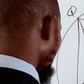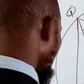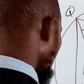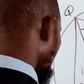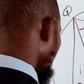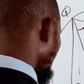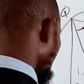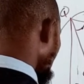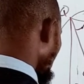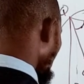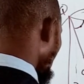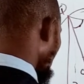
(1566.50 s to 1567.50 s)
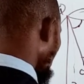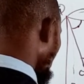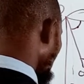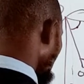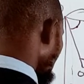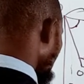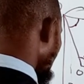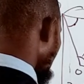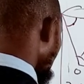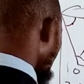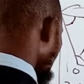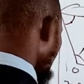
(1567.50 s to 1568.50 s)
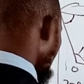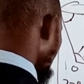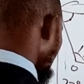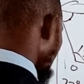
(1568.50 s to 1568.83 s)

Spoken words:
degree is equal to 360